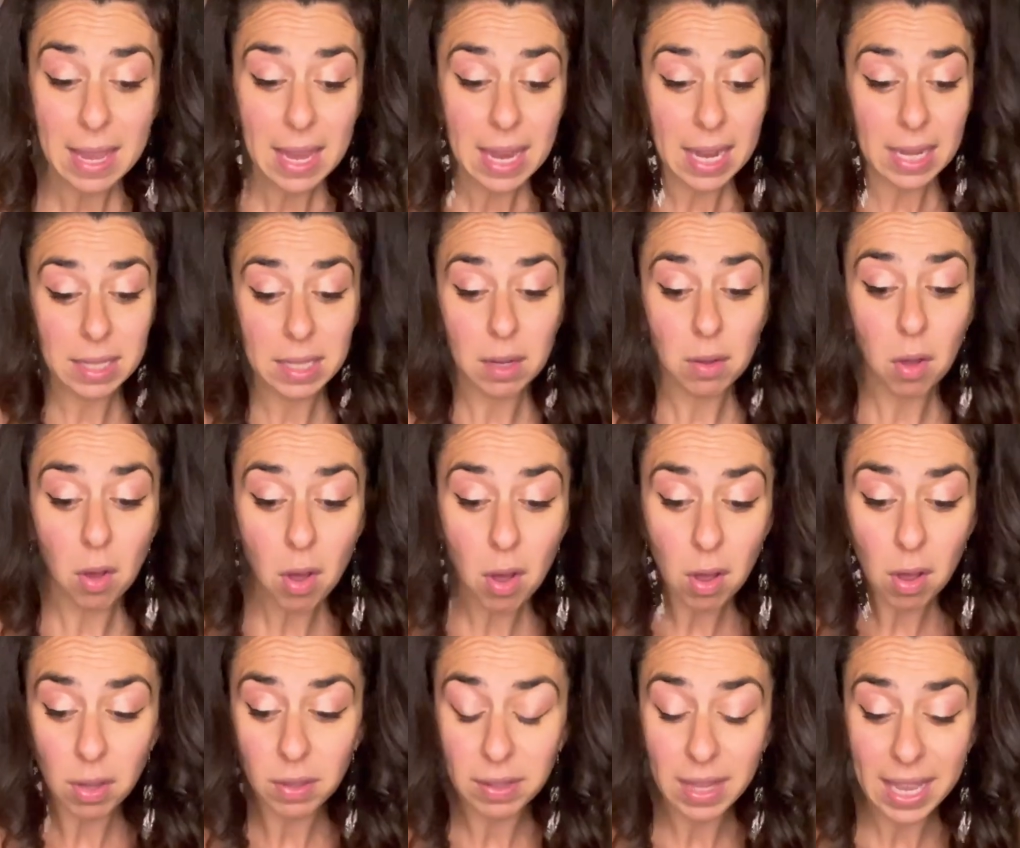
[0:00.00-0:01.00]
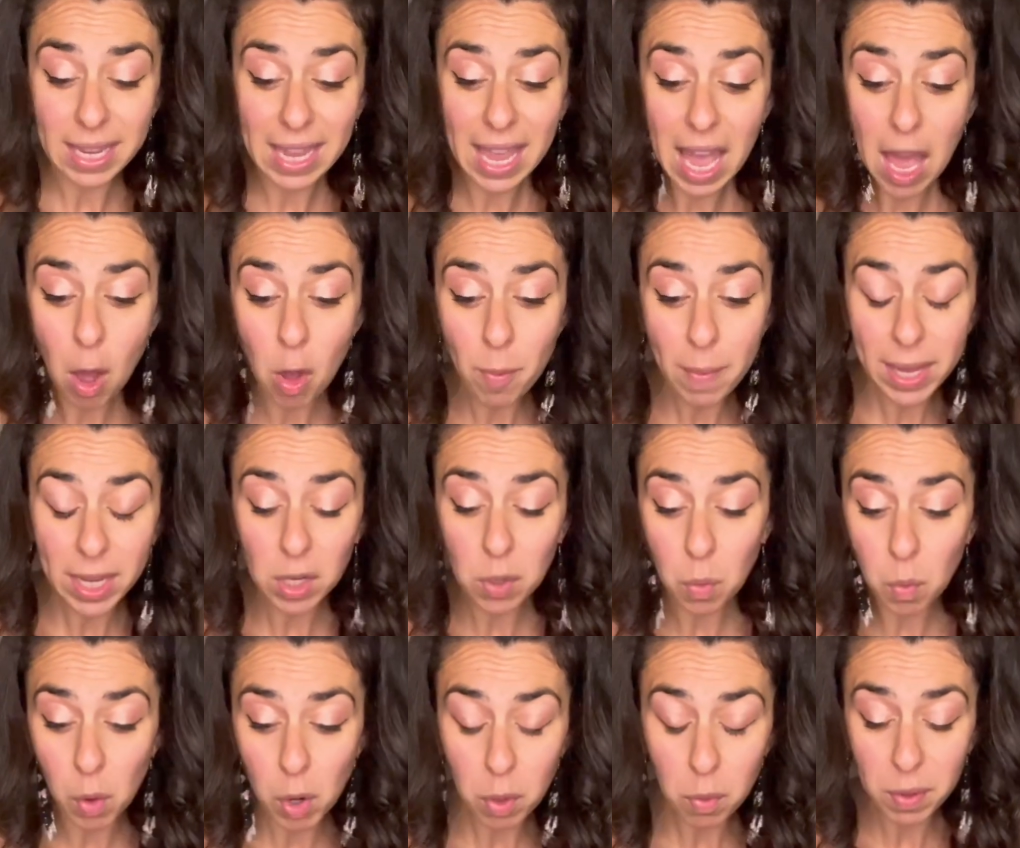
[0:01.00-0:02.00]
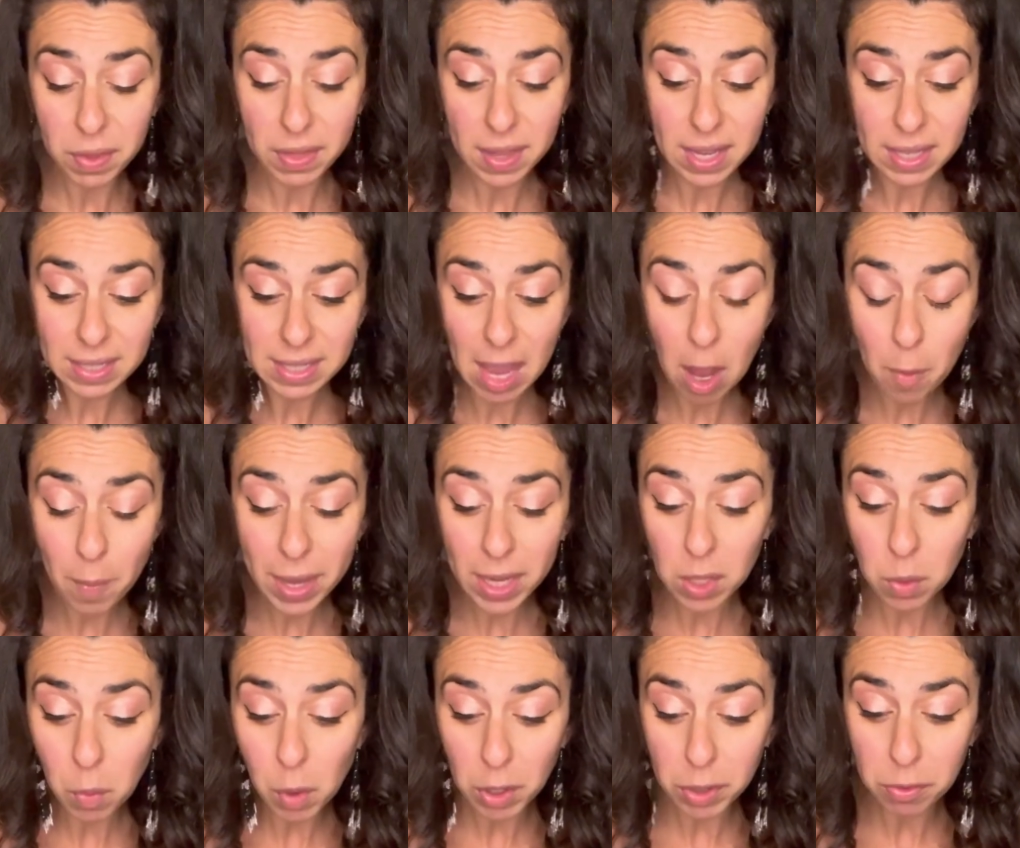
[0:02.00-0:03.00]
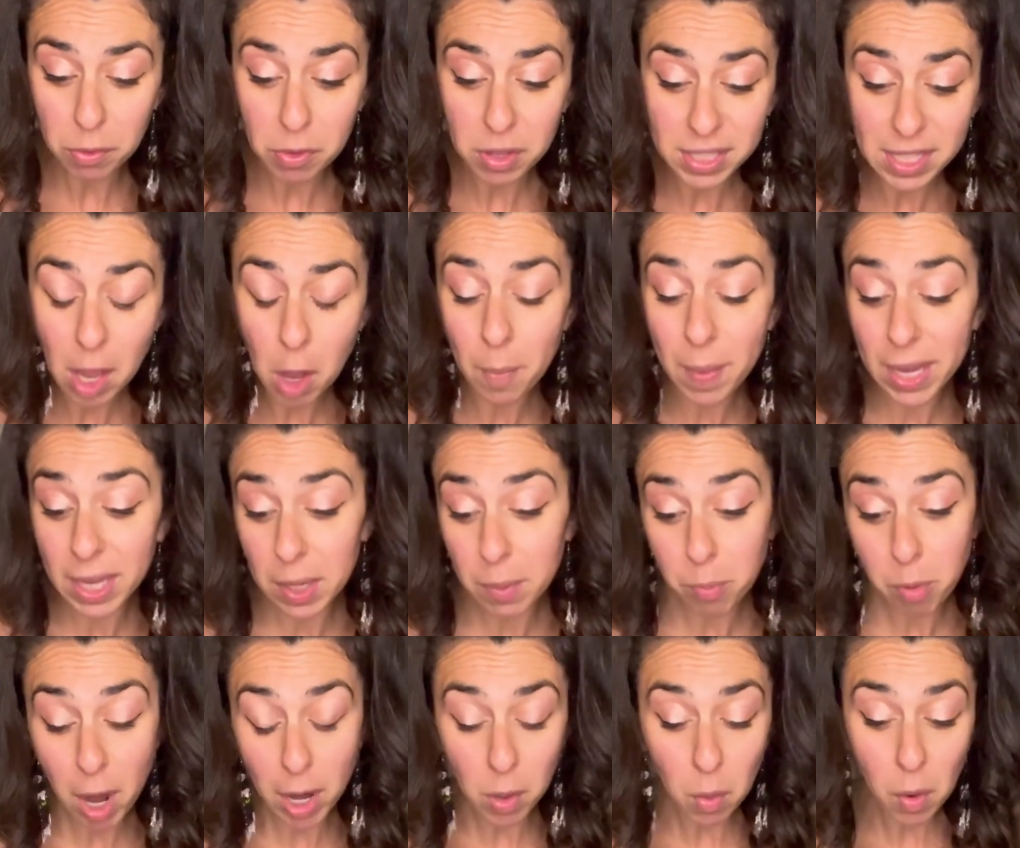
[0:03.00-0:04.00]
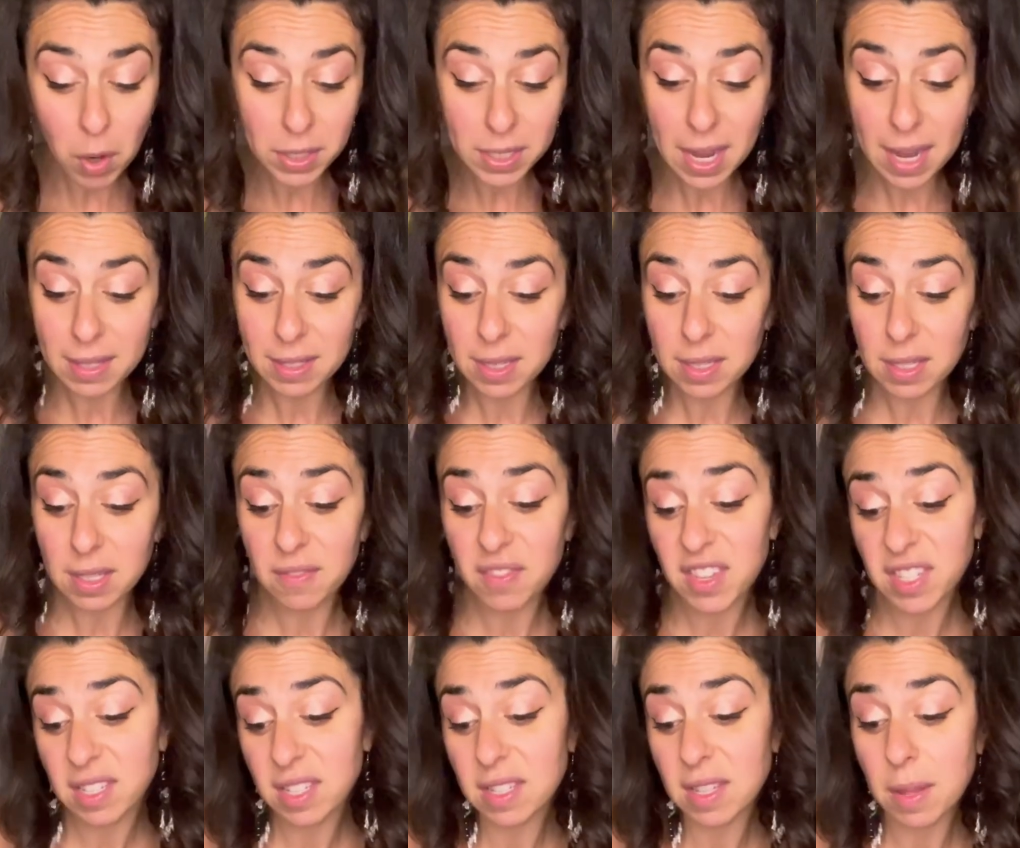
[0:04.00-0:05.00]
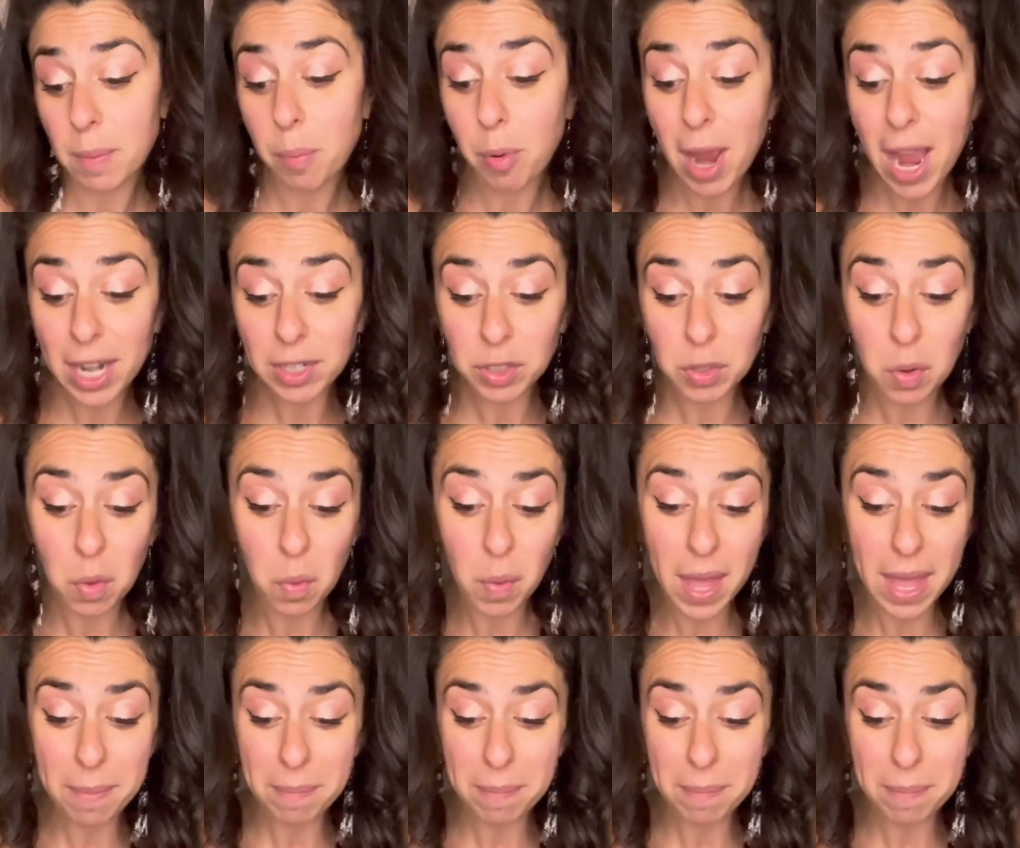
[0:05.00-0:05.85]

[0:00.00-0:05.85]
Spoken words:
It's like, oh, like, how am I going to work with this? How am I going to work through this? How am I going to prioritize this if this isn't the practical way?